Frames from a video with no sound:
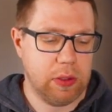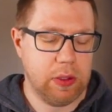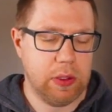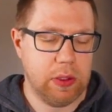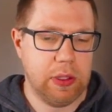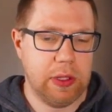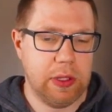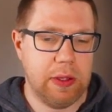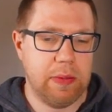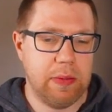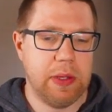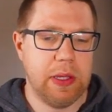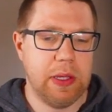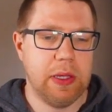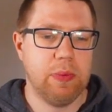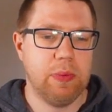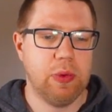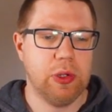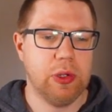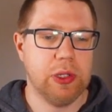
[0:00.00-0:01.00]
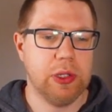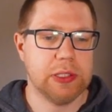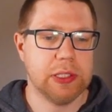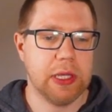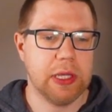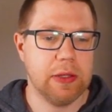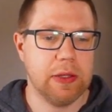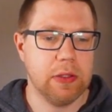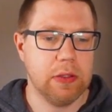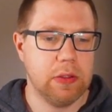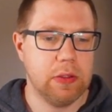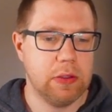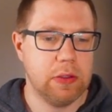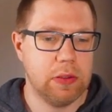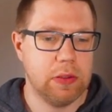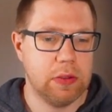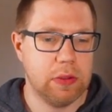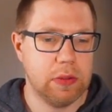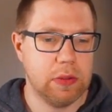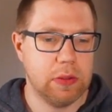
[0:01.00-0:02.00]
Let me put it together.
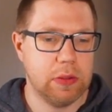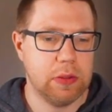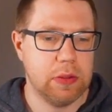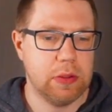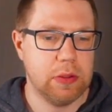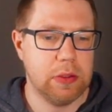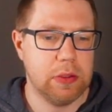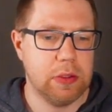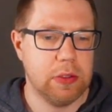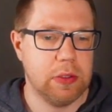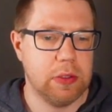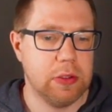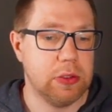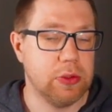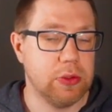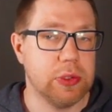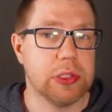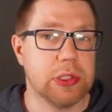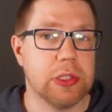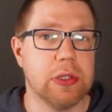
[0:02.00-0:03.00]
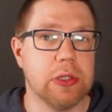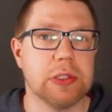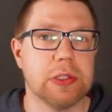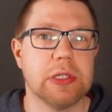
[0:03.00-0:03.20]
Door is closed.